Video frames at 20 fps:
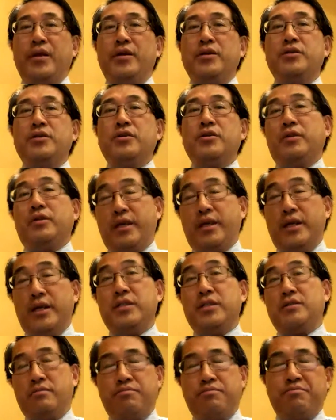So the
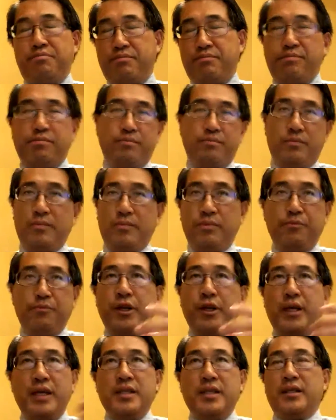kids,
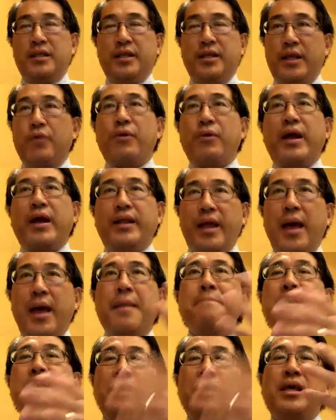pretty easily, they write
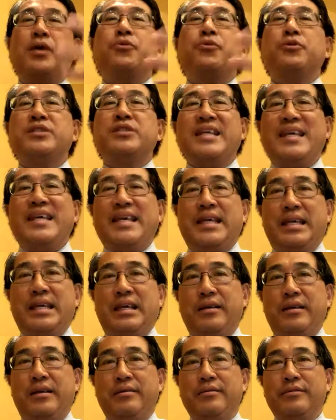M equals E,
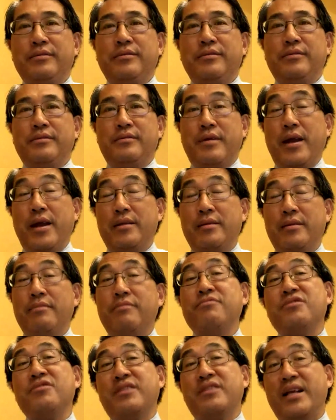right?
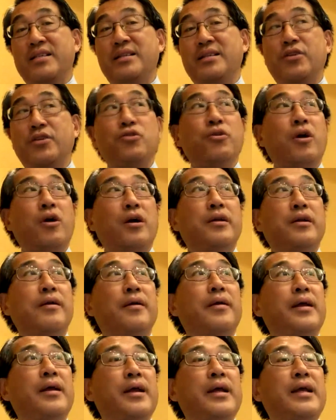So that's not too hard.
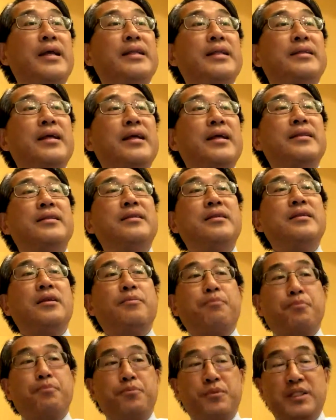Then
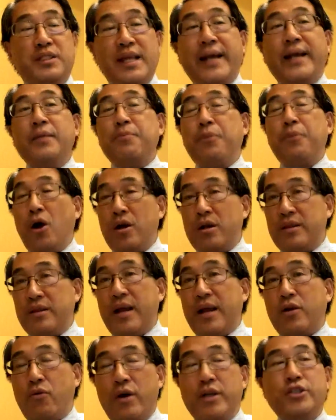the second part of
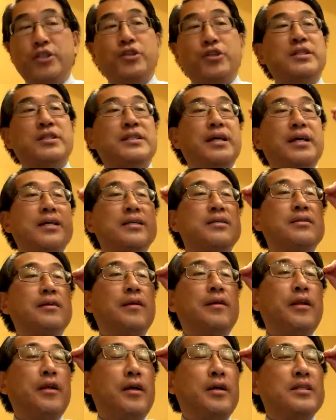that question says,
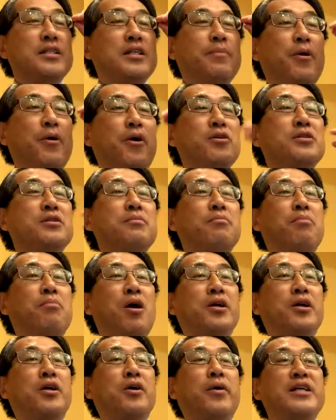suppose
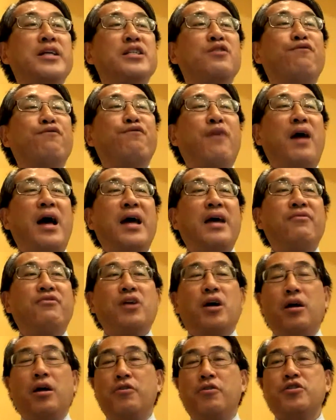Marco has
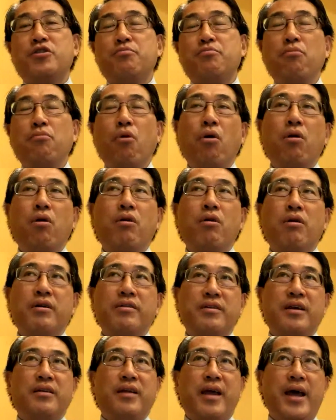$5 more
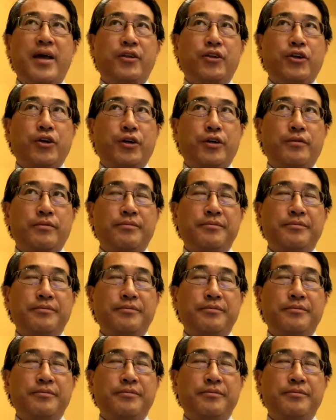than Edgar.